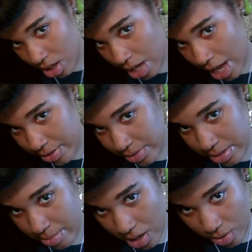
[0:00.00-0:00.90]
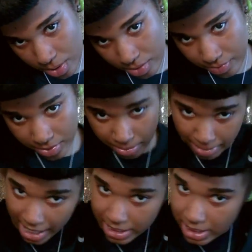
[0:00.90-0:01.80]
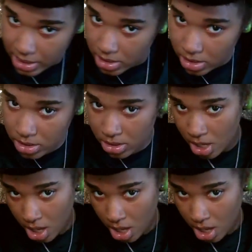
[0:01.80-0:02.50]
I use about, well, for the back section,